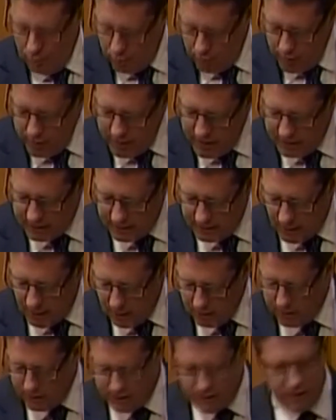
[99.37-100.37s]
We made some
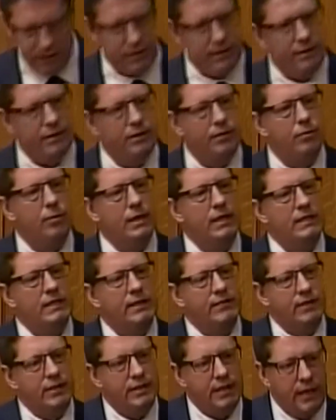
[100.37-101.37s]
hard decisions in
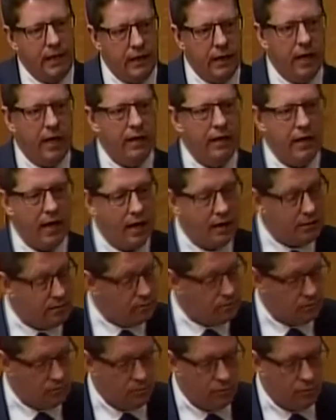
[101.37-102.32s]
2017, and yeah,